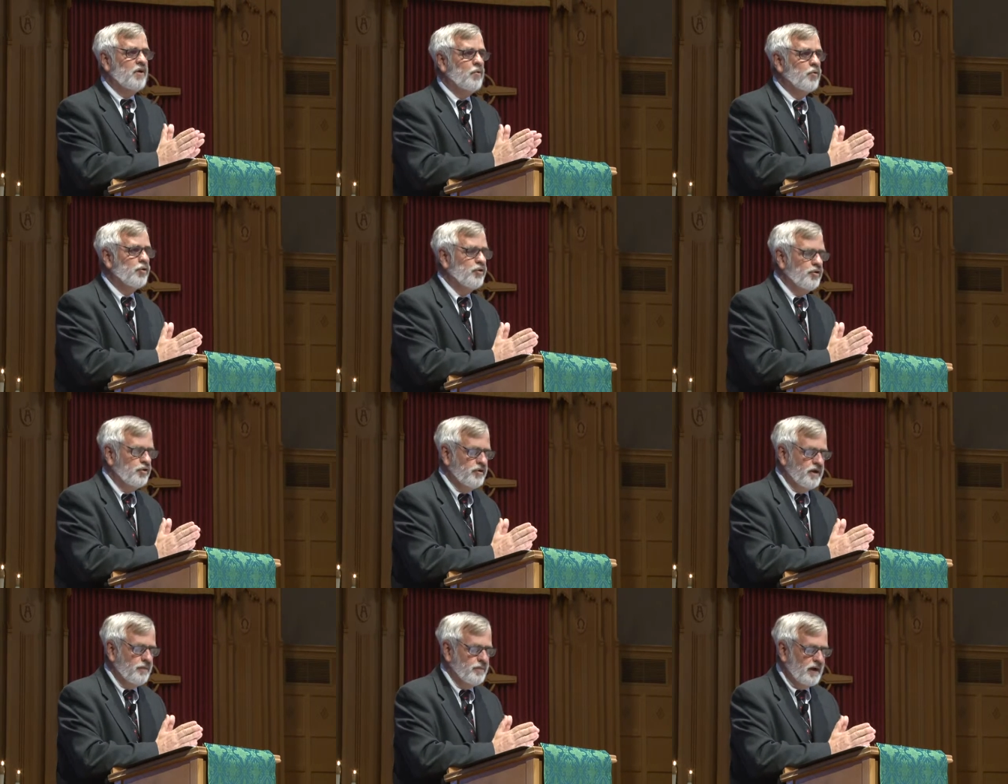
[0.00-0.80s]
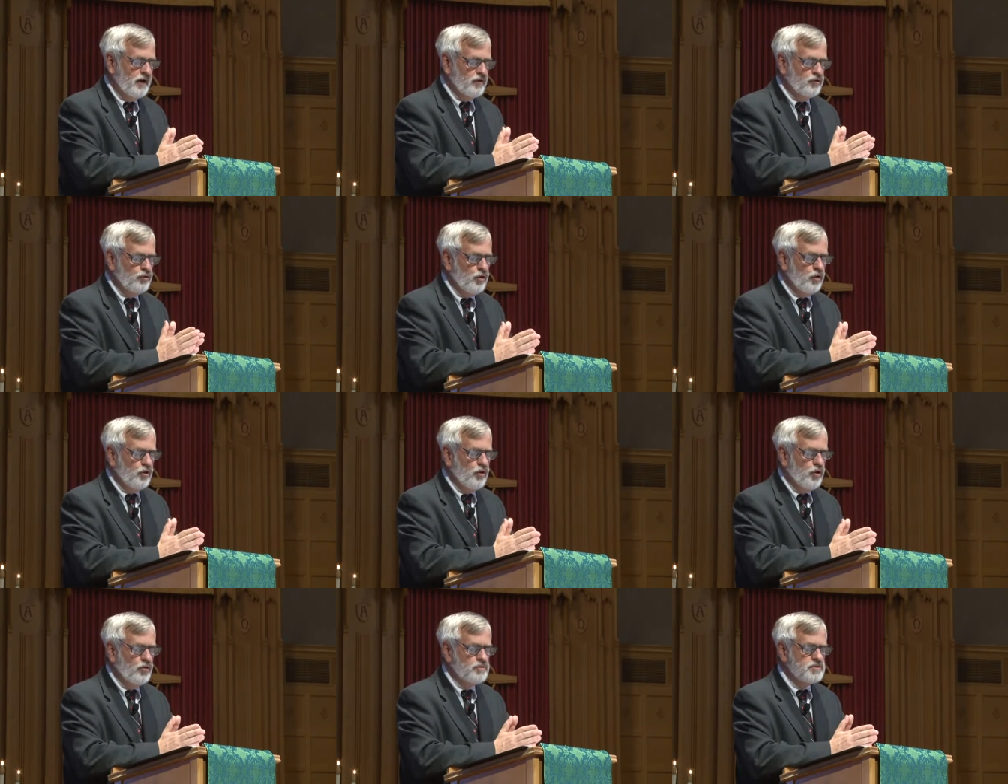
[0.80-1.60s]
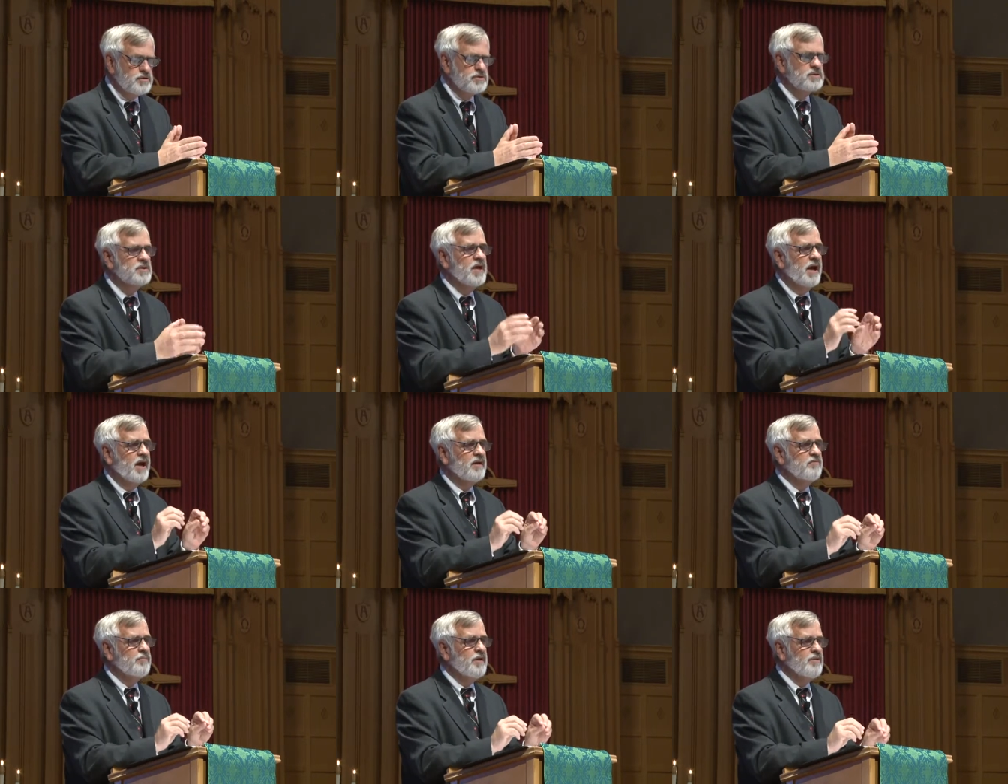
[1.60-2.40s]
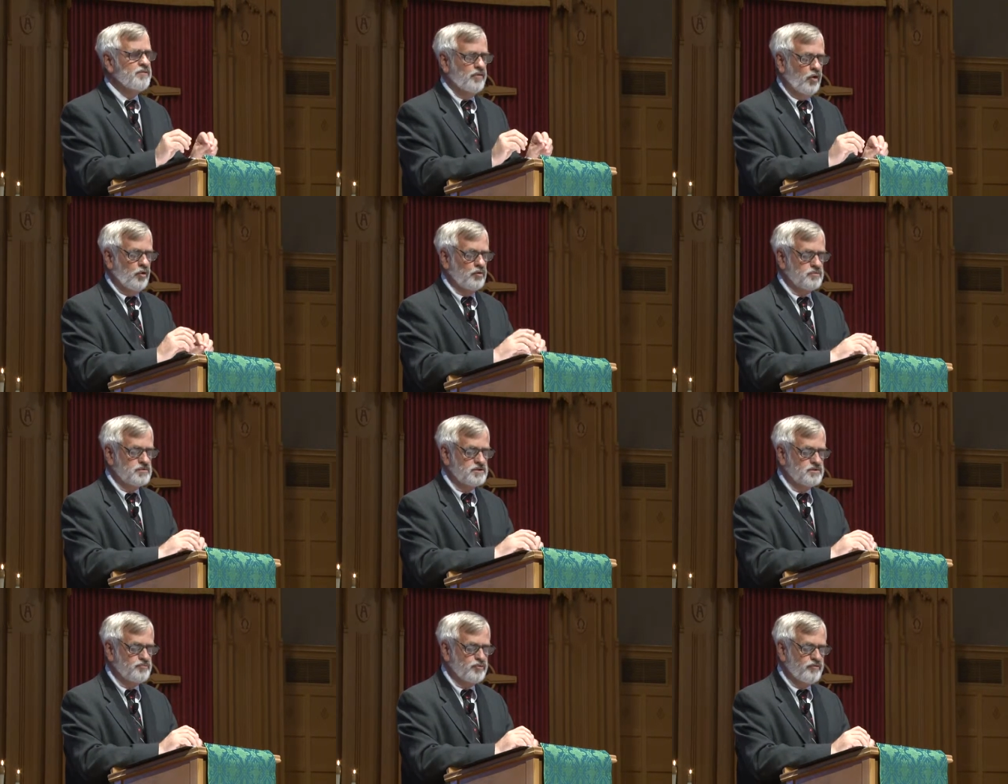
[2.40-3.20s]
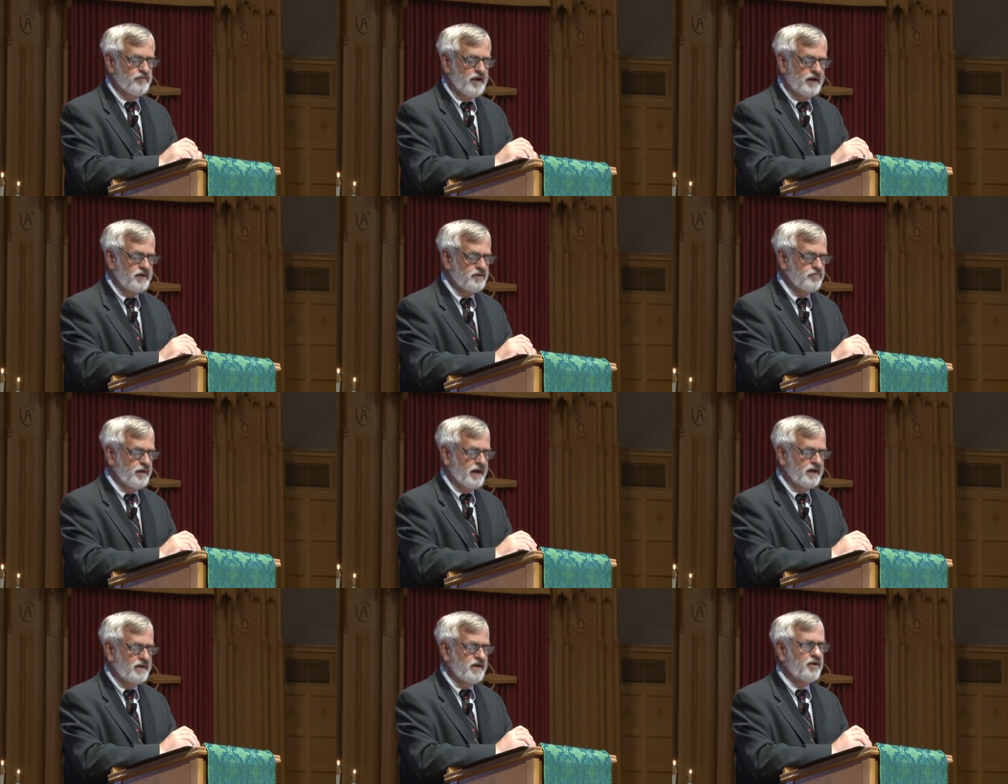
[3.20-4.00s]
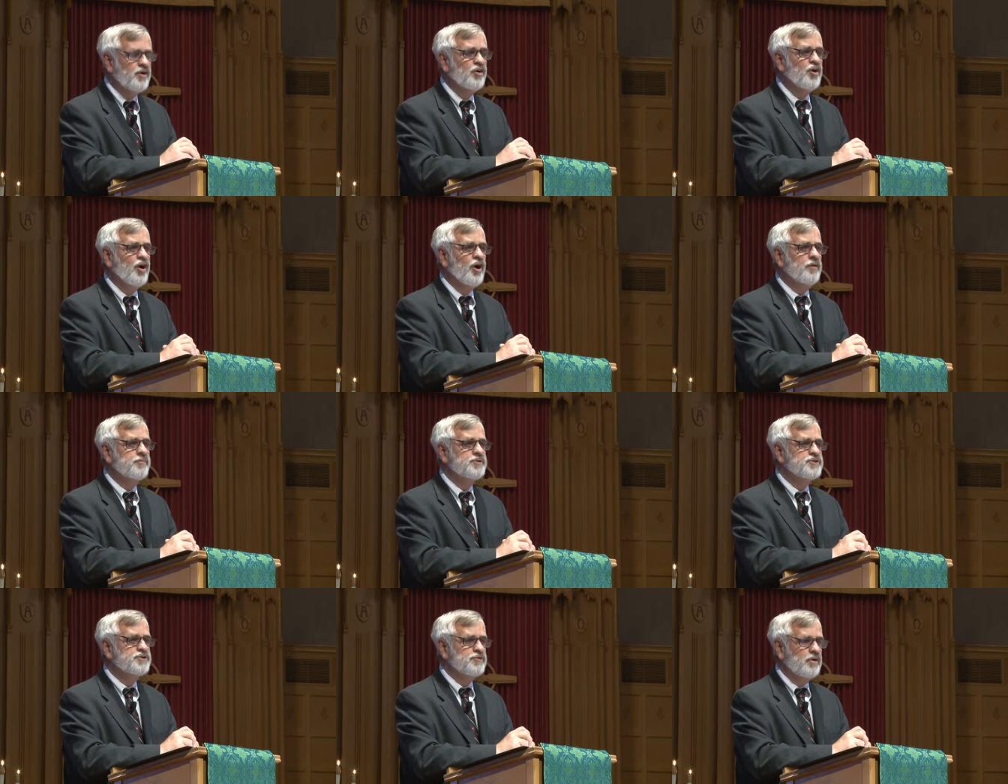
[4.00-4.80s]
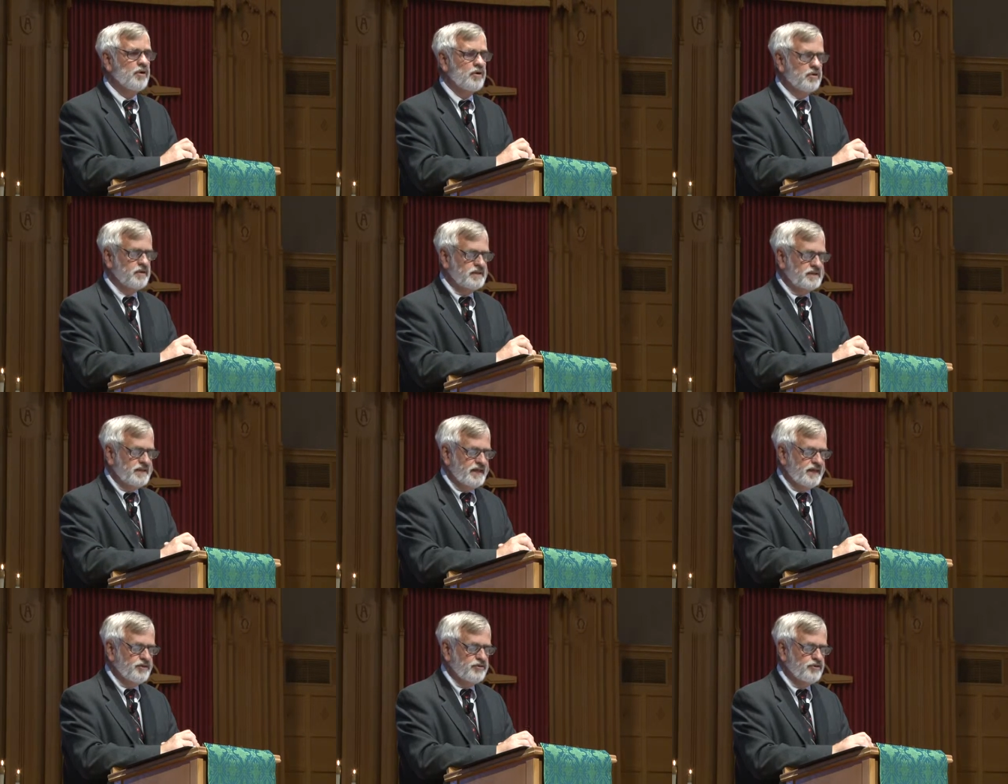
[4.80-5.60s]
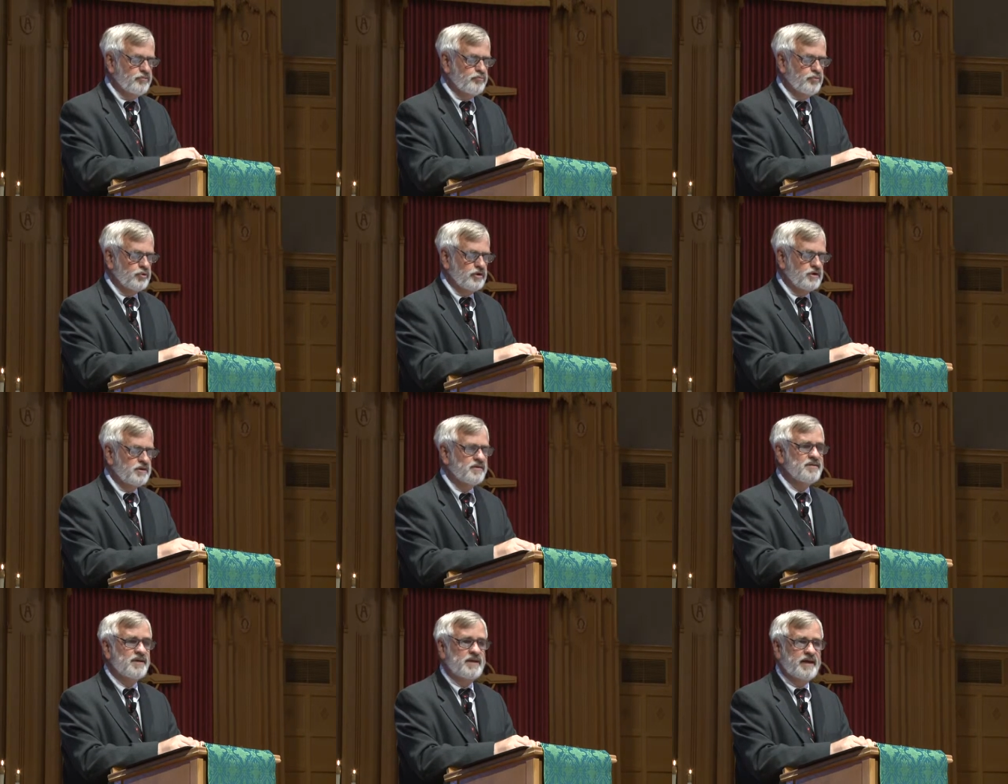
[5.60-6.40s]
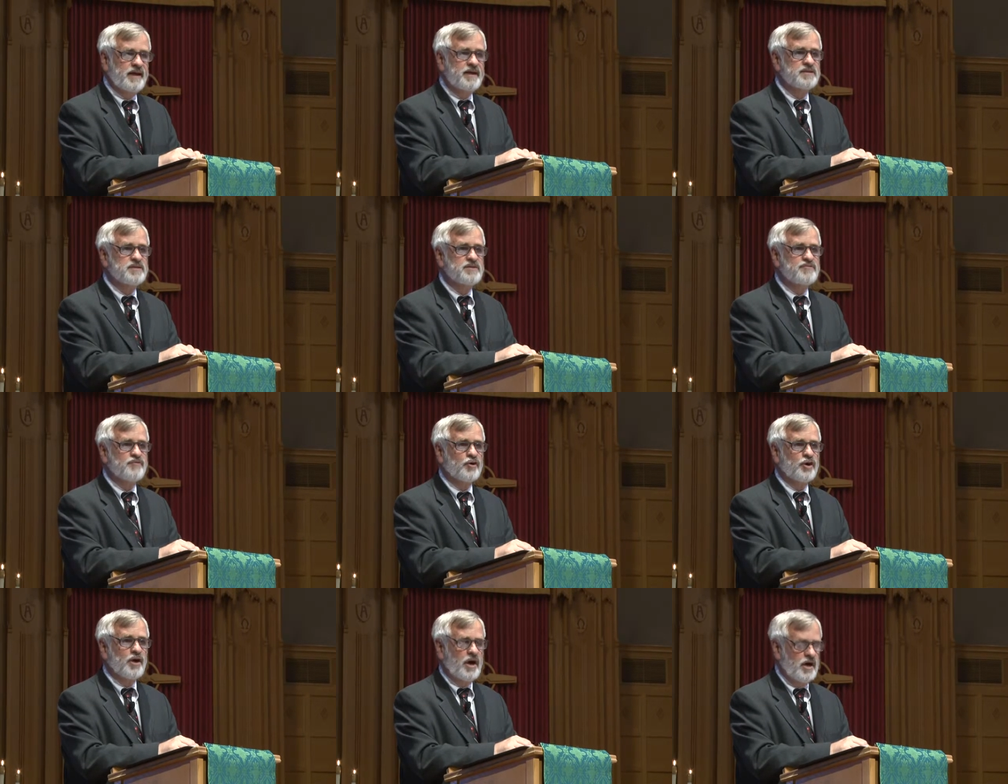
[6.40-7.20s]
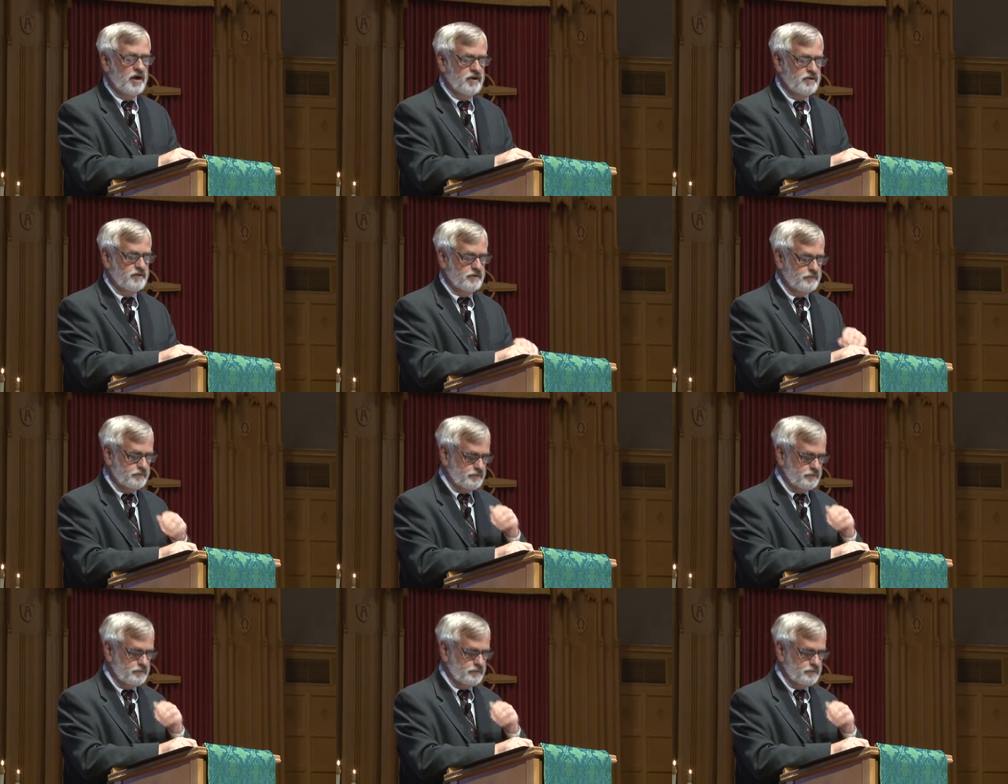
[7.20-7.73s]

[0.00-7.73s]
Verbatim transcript: a word about logos and mythos provided by Karen Armstrong in her book, The Case for God.